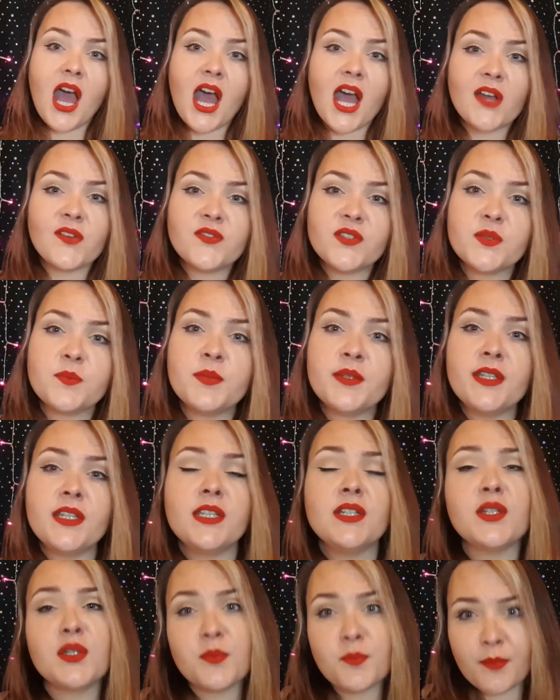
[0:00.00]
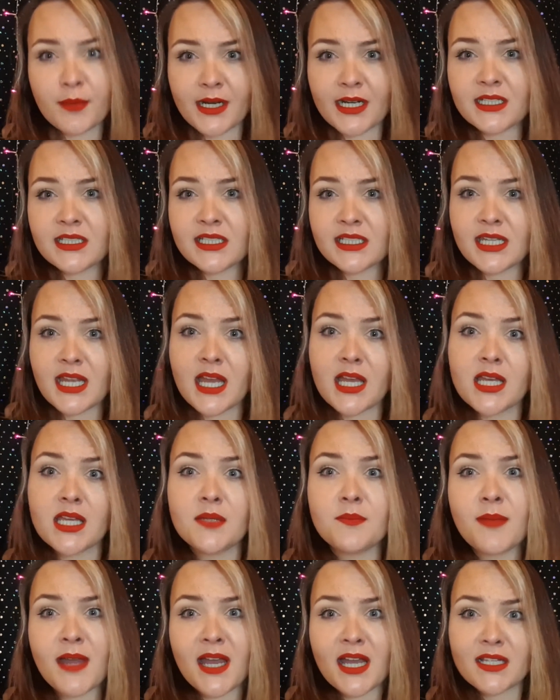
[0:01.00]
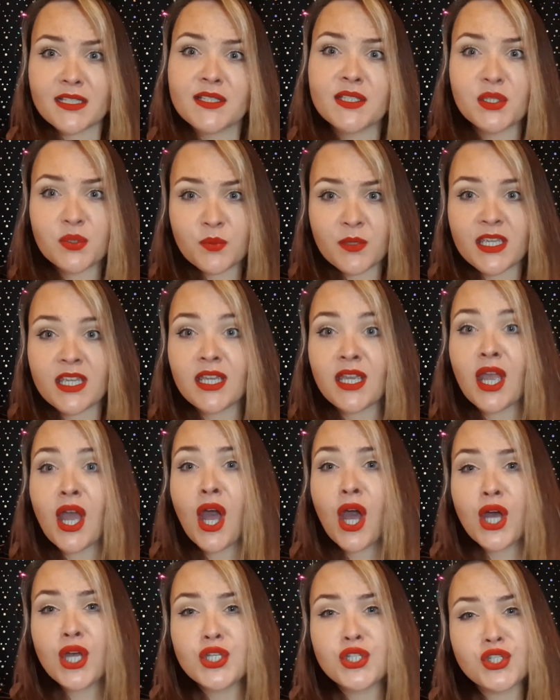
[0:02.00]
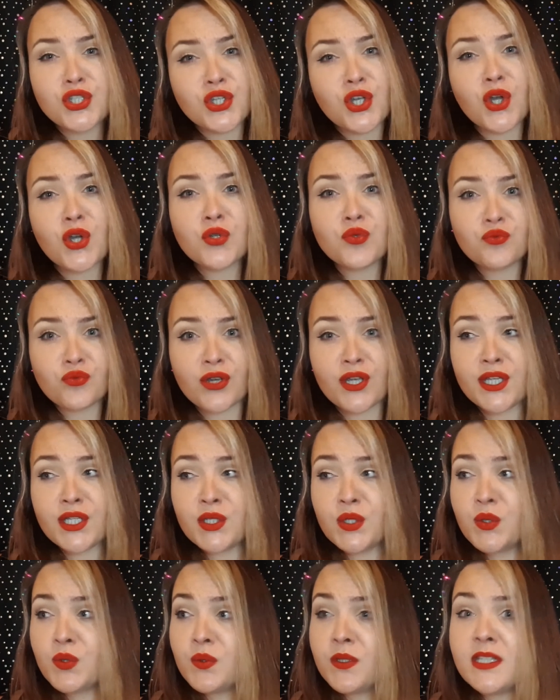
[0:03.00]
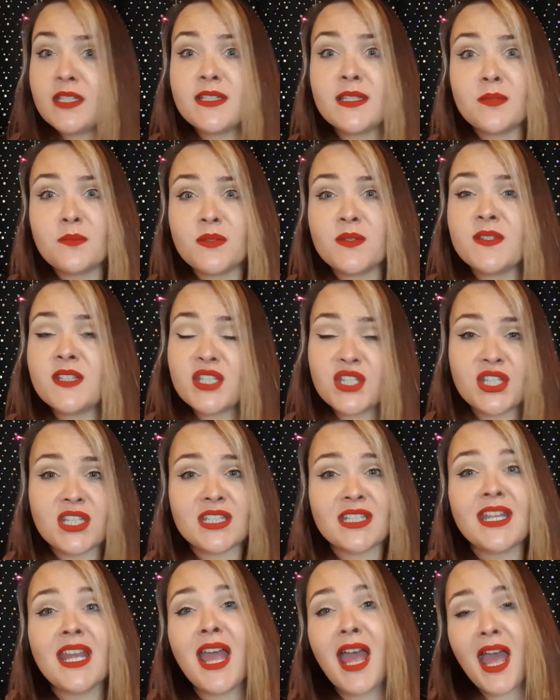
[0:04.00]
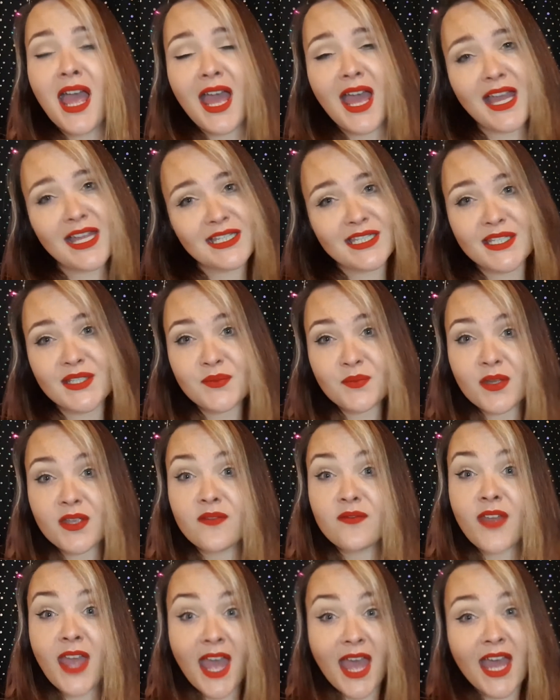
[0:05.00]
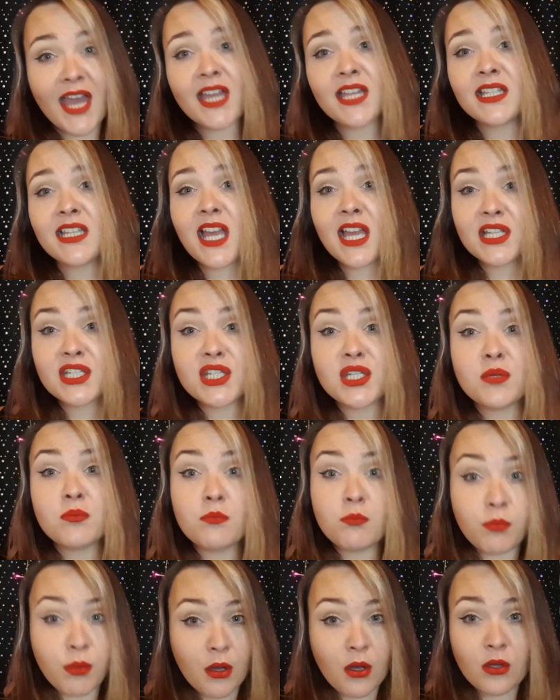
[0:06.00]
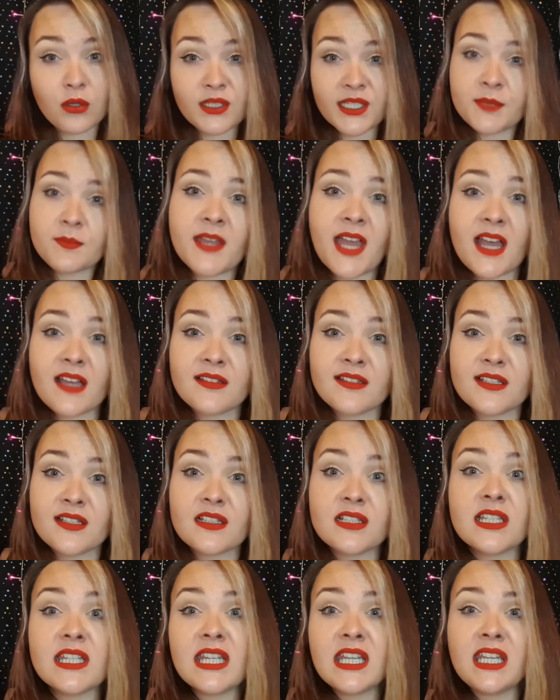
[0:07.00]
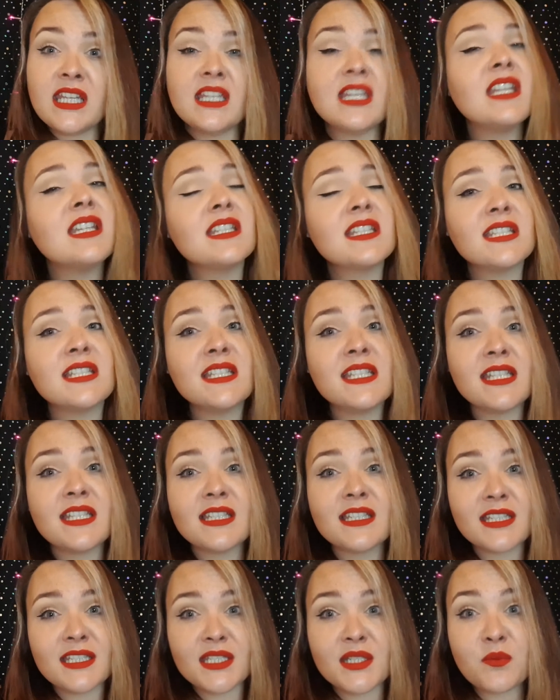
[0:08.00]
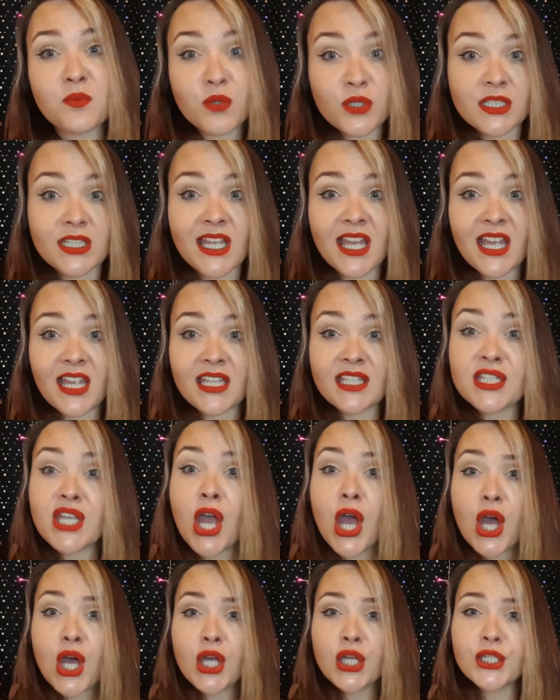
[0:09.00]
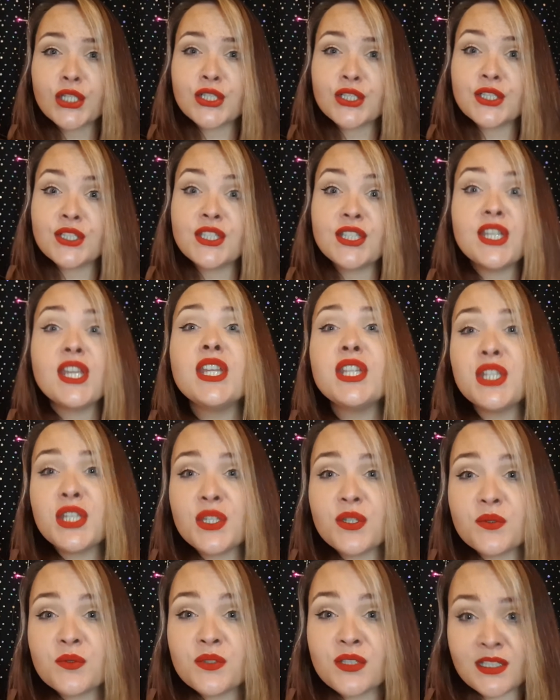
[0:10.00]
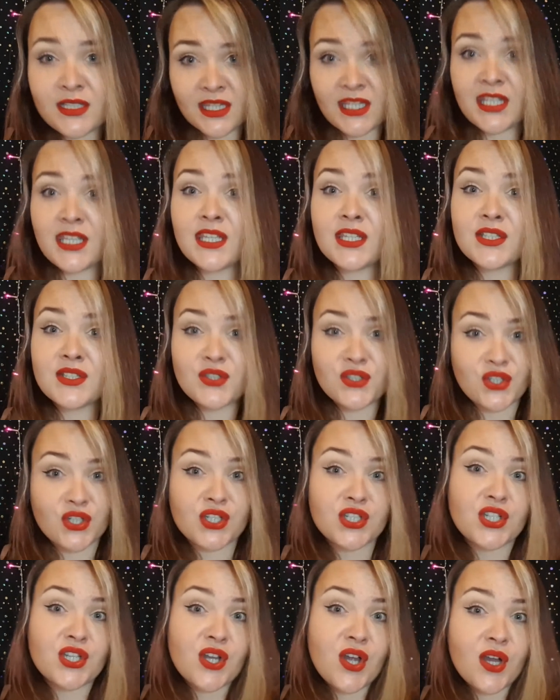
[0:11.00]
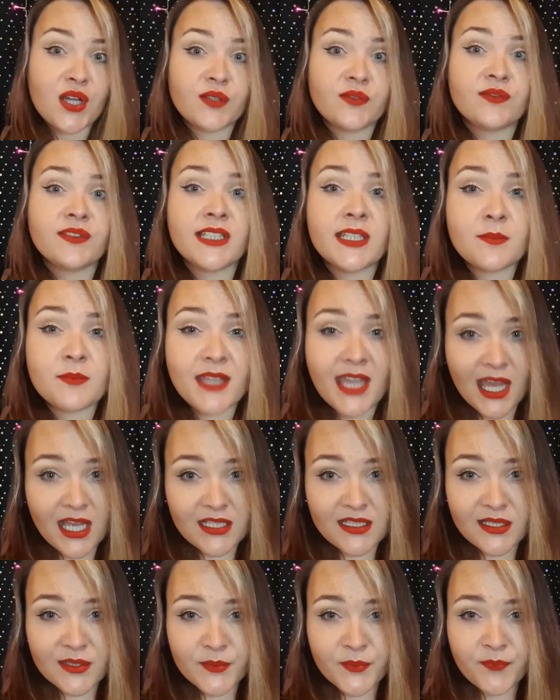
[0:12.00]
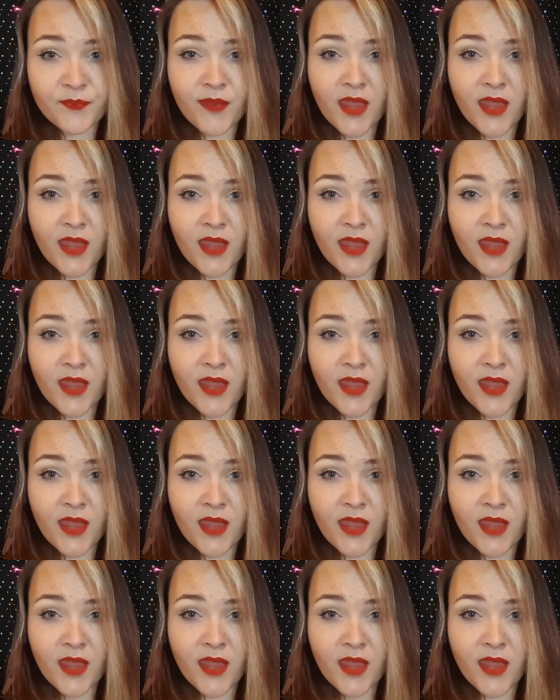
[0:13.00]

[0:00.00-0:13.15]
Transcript: After Peter Bartlett had passed away, Sean Ryan, who is a musician, and his wife Anne actually bought Leap Castle in 1991 and continued the construction of Leap Castle.